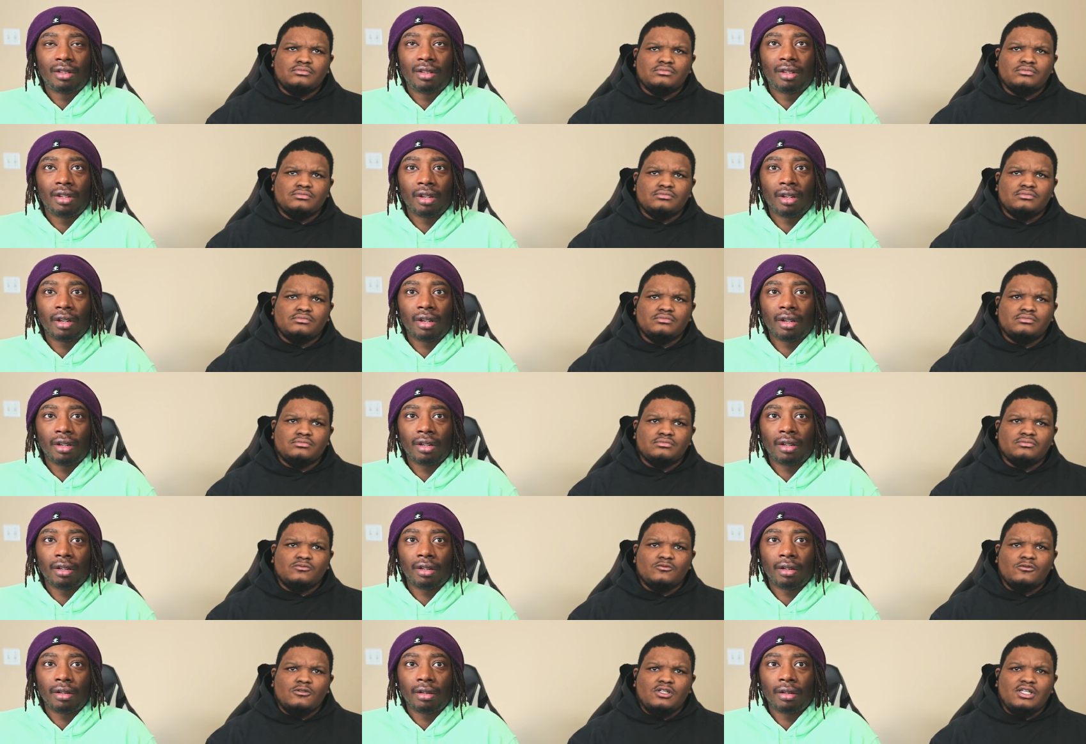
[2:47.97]

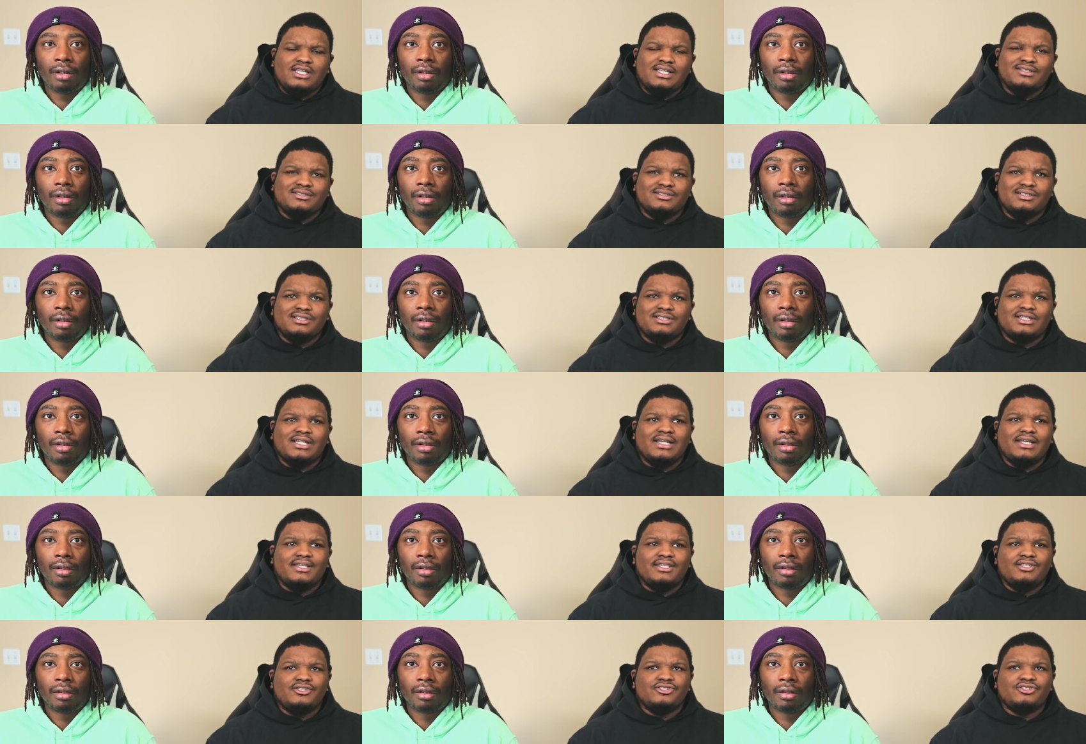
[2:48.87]
Speaker 1: Dang. Is this how
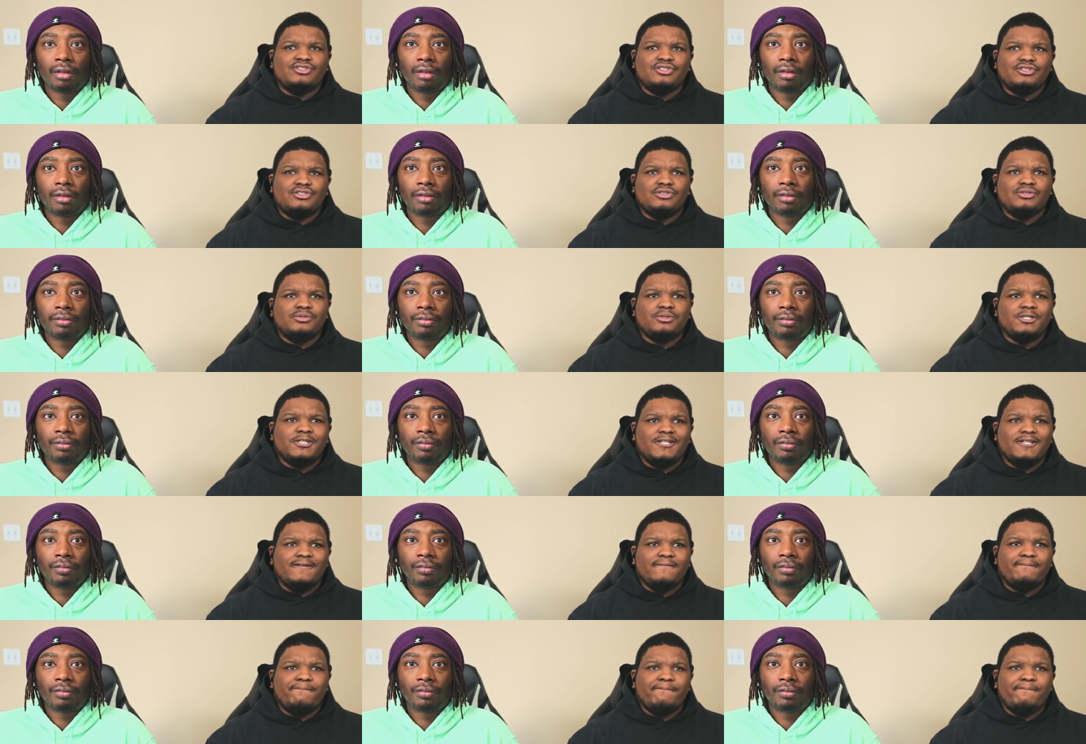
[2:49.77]
you used to do it?